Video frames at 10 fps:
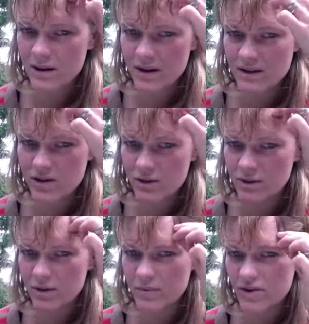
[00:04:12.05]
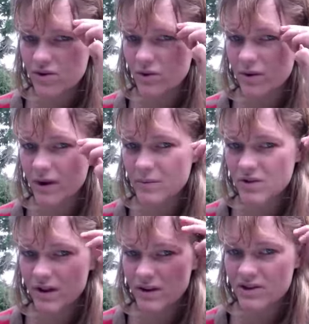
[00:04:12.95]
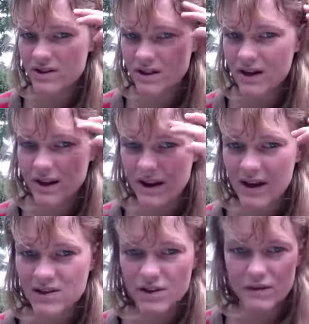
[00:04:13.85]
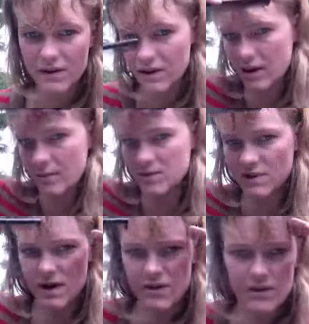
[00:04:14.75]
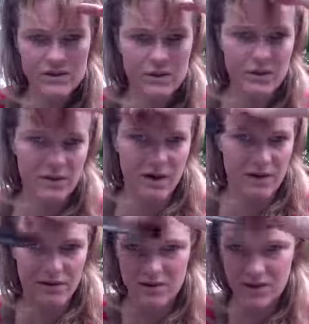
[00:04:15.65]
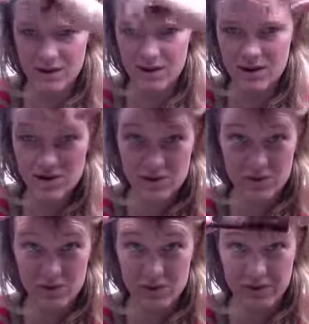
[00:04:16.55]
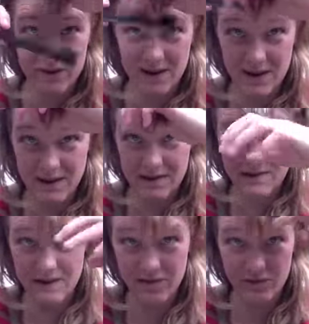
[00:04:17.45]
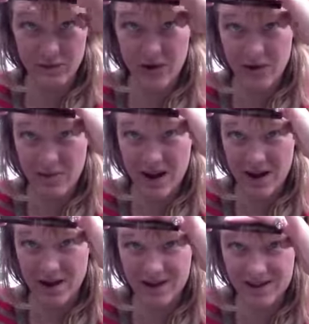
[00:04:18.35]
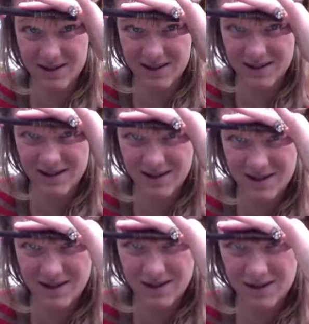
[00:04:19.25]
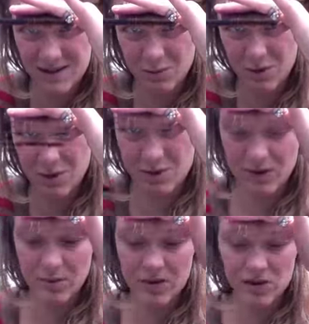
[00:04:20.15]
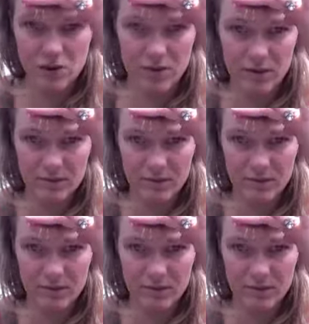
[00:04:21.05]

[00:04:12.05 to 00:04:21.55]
Need to go a little bit shorter. I'm trying to just kind of catch everything up together so I don't have two different lengths of weird bangs. So we'll go a little bit shorter.